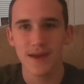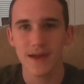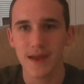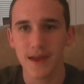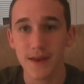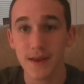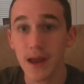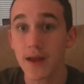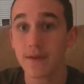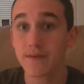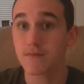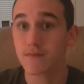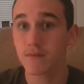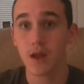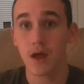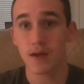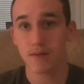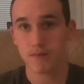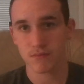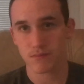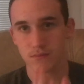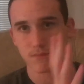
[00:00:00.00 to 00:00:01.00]

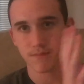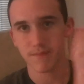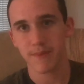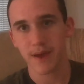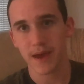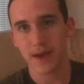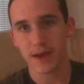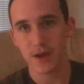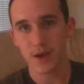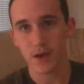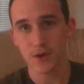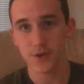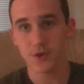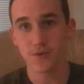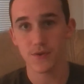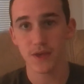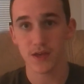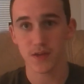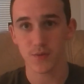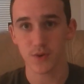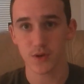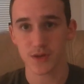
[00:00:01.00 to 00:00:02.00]
Not bagging on
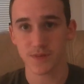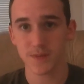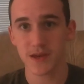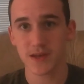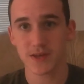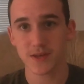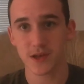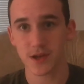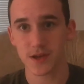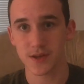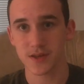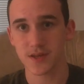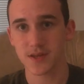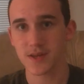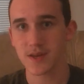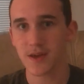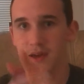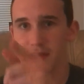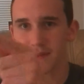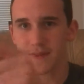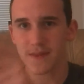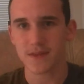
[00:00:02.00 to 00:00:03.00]
2001: A Space Odyssey.
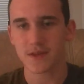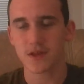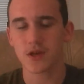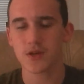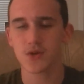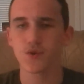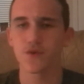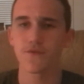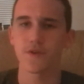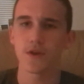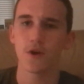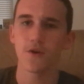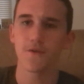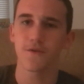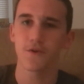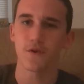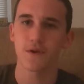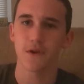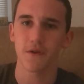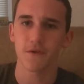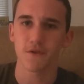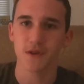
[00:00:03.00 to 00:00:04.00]
That's also a video for
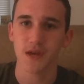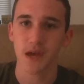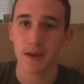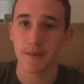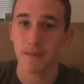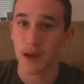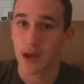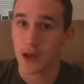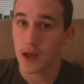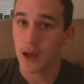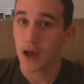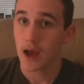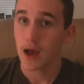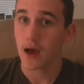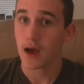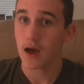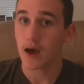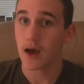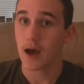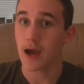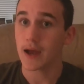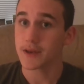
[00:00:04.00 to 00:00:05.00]
another time.
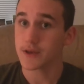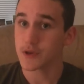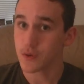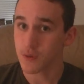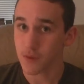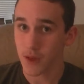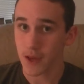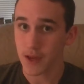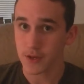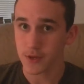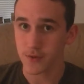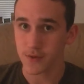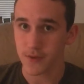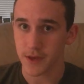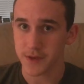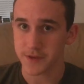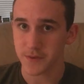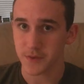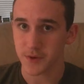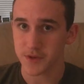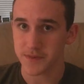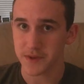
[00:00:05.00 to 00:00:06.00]
I do like 2001:
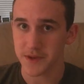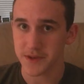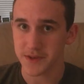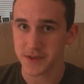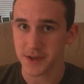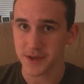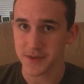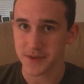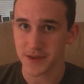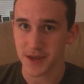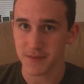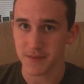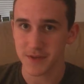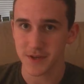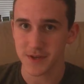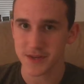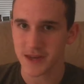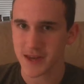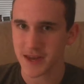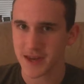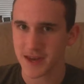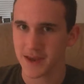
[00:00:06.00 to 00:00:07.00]
A Space Odyssey. I'm just
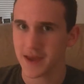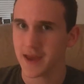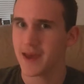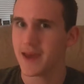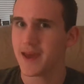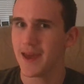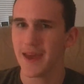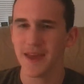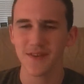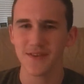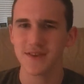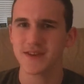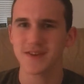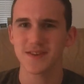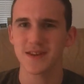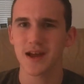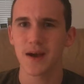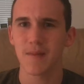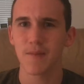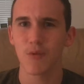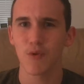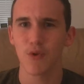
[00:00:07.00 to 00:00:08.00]
saying, Alien's
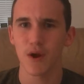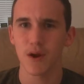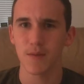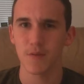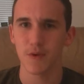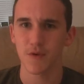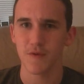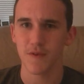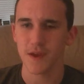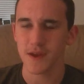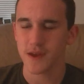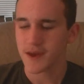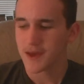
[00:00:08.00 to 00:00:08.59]
not a boring movie.